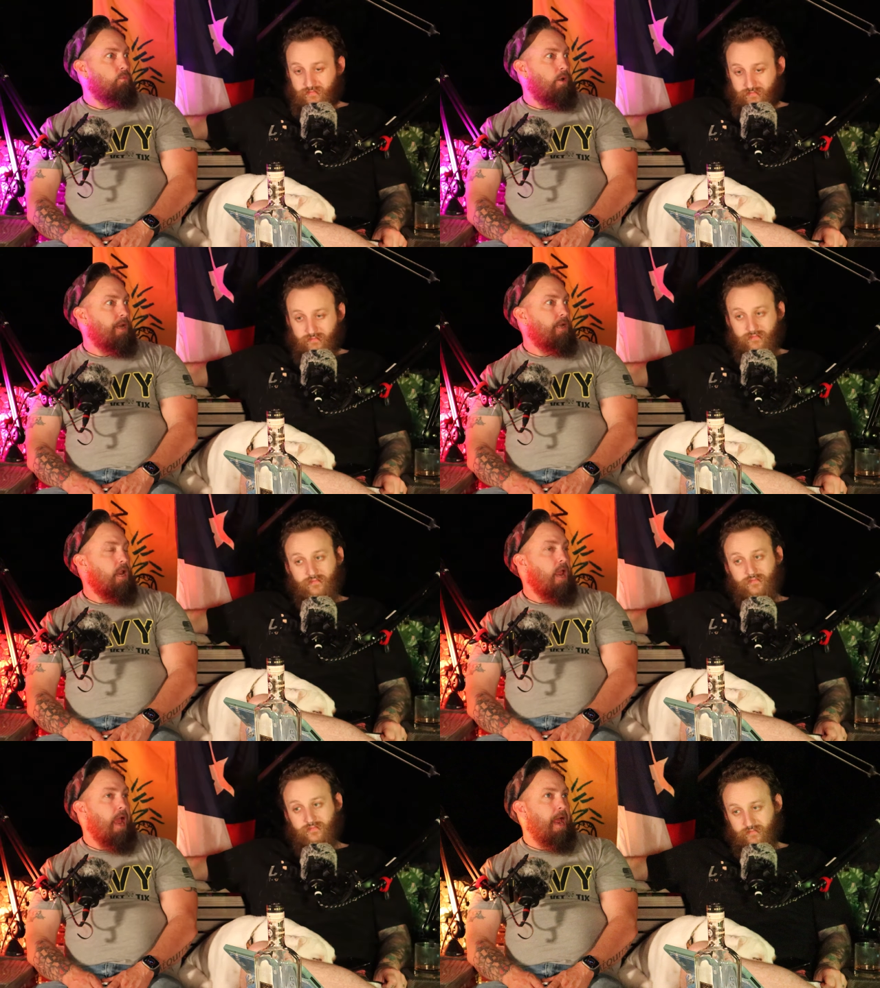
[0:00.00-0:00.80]
Speaker 1: Right?
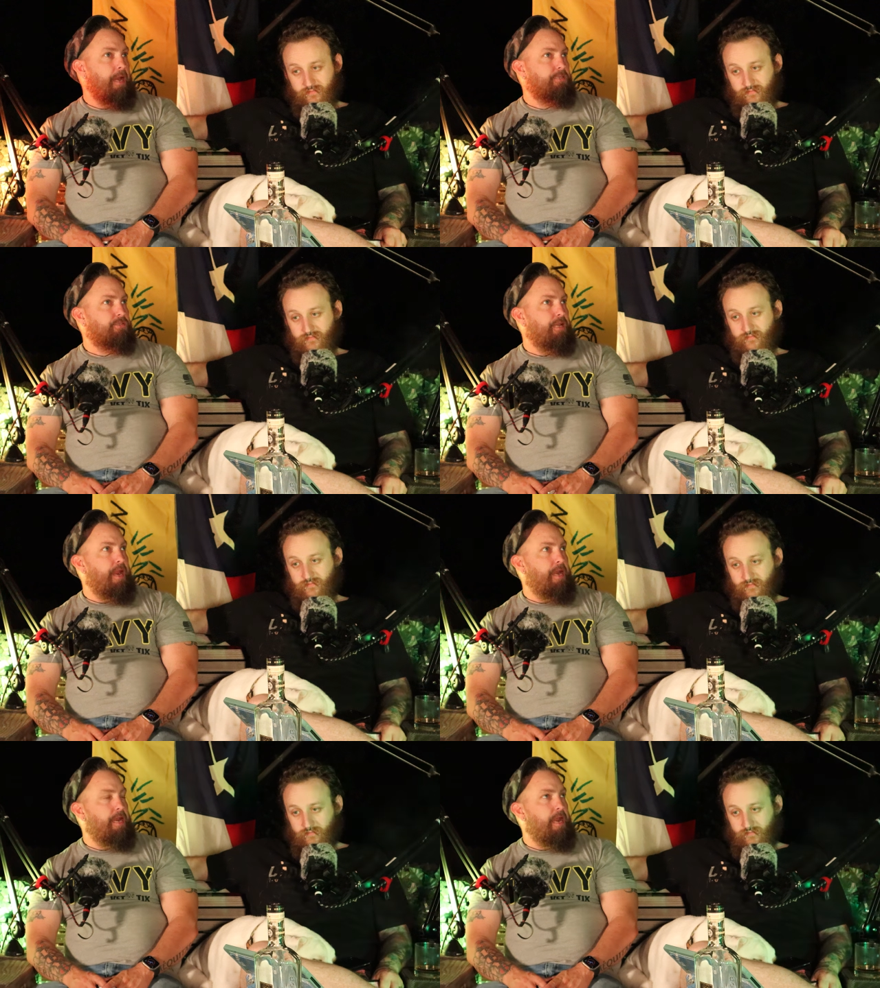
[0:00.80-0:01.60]
And it's
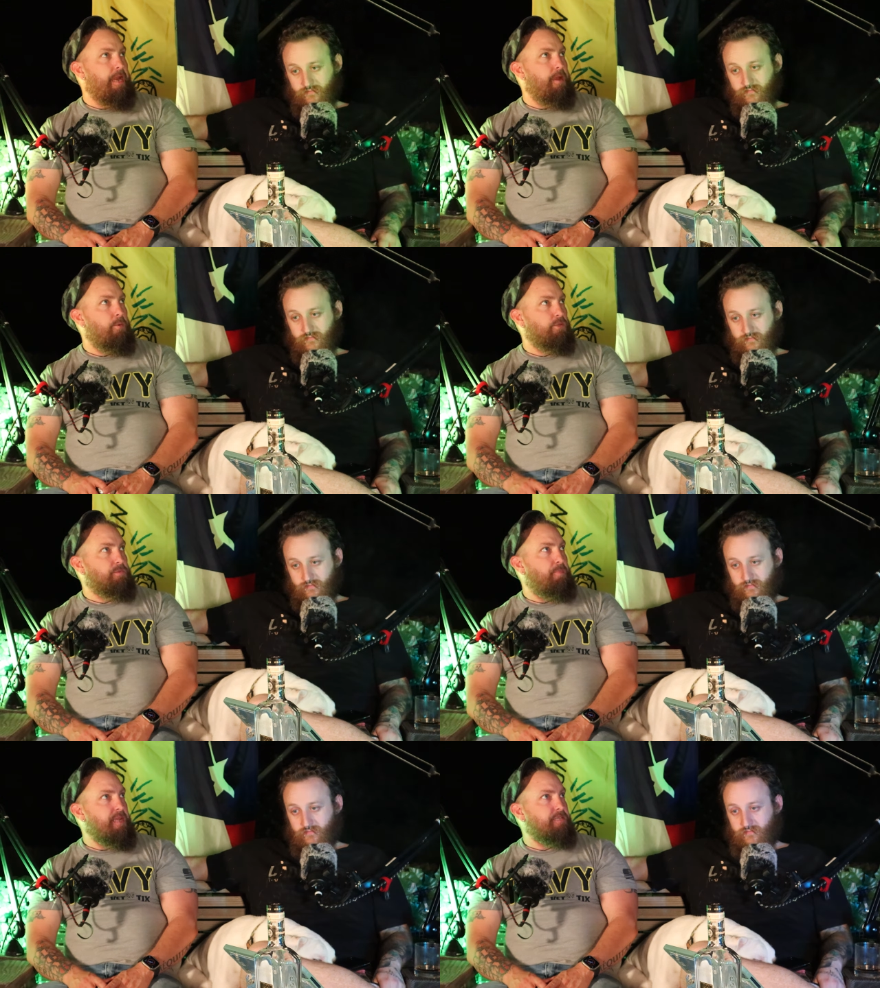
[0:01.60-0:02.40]
and it, it, it
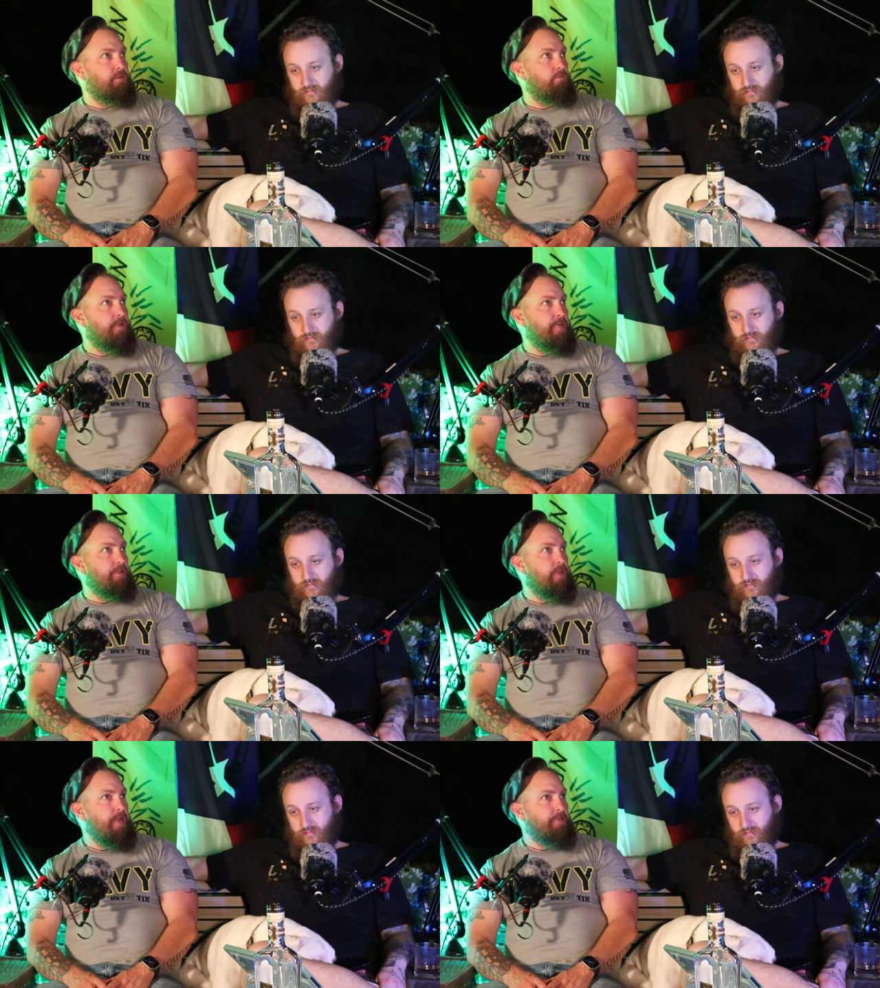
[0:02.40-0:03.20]
was
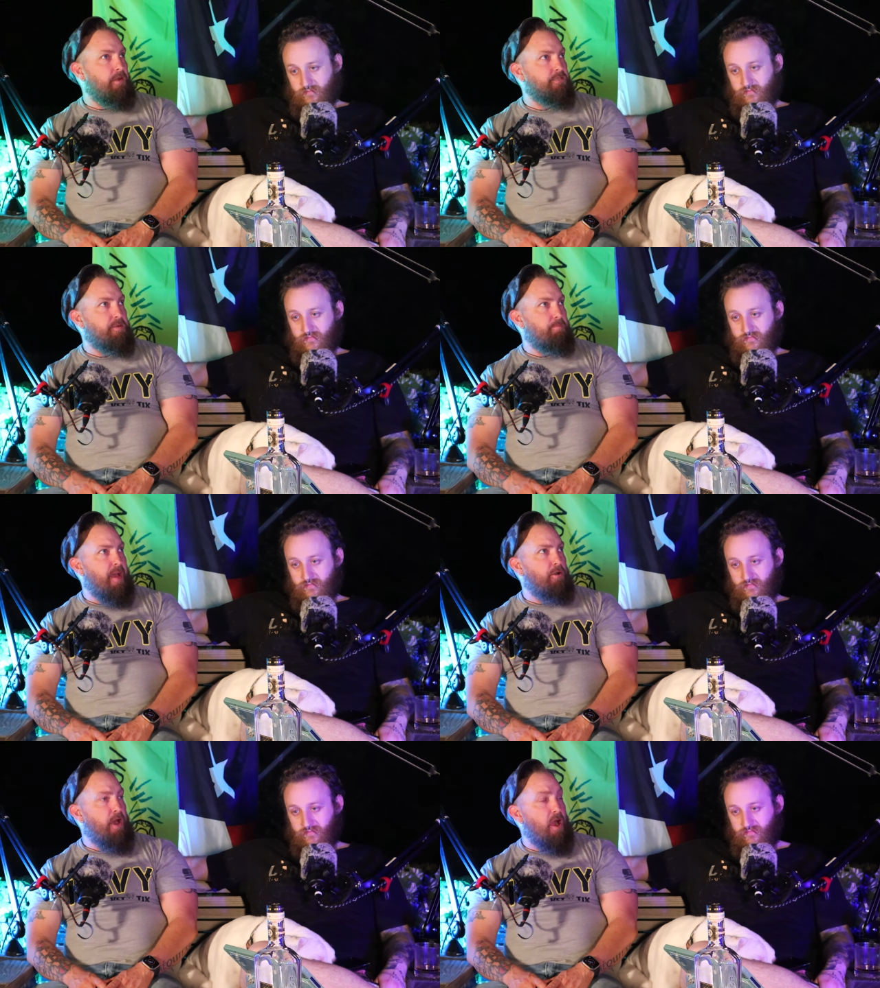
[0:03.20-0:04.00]
basically it doesn't
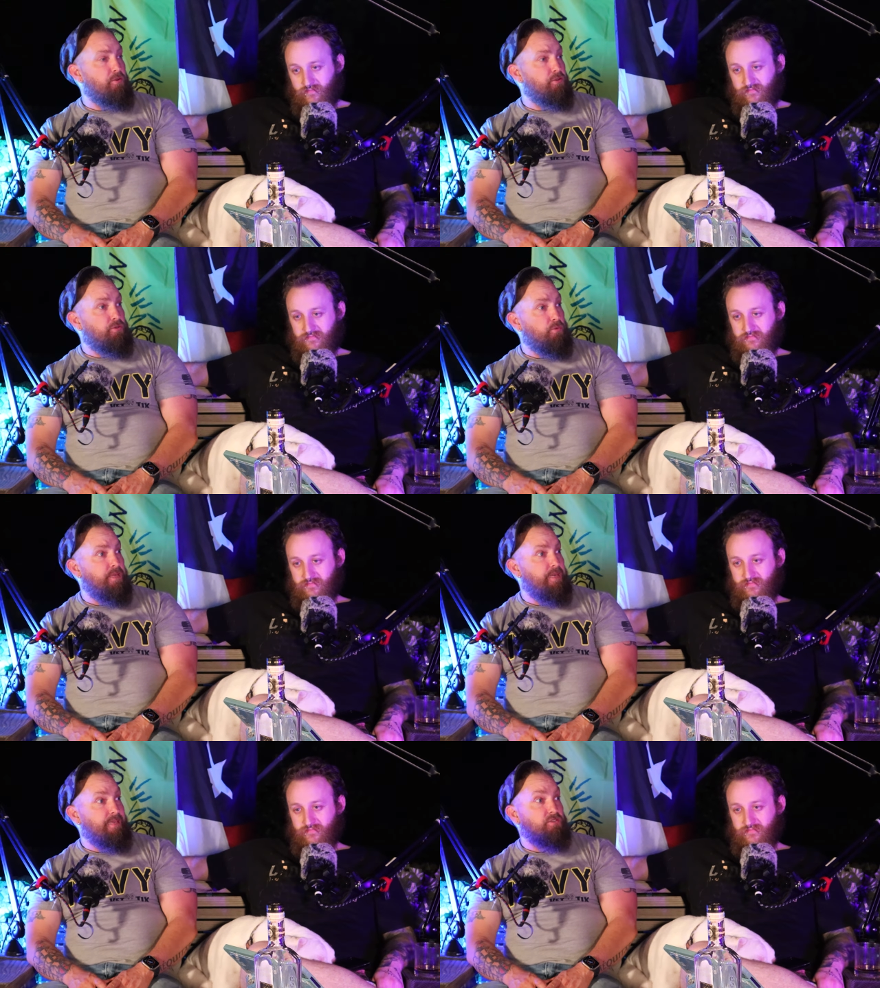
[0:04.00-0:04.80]
matter how you do
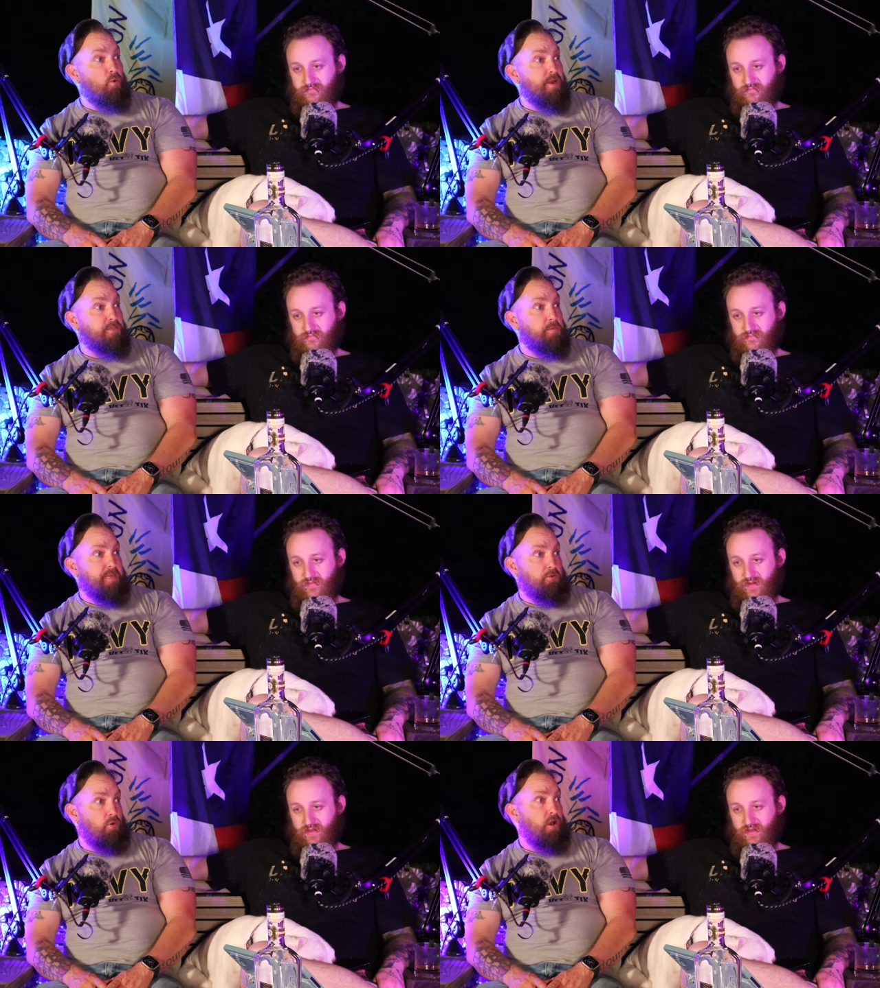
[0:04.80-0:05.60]
it; it's going to
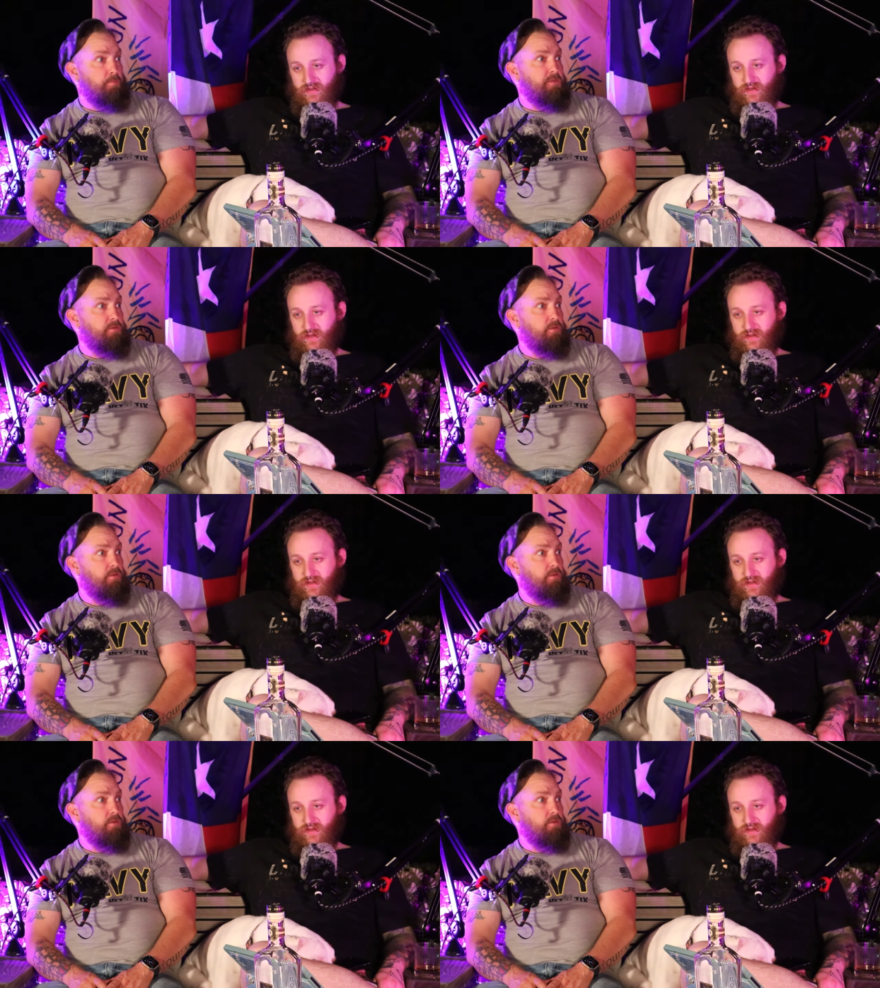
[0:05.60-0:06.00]
be corrupt.